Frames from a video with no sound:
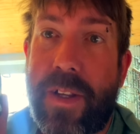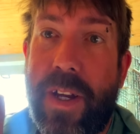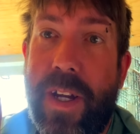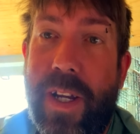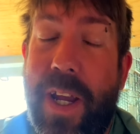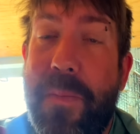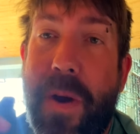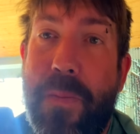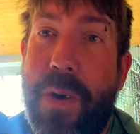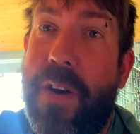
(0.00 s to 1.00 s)
and keep my
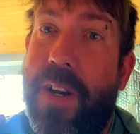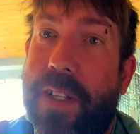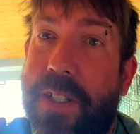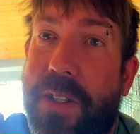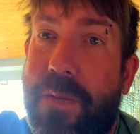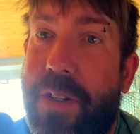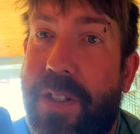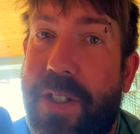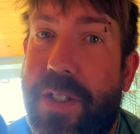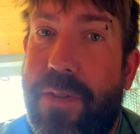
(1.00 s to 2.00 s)
bearings, so I'm not
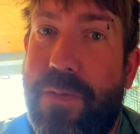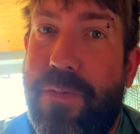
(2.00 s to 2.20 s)
just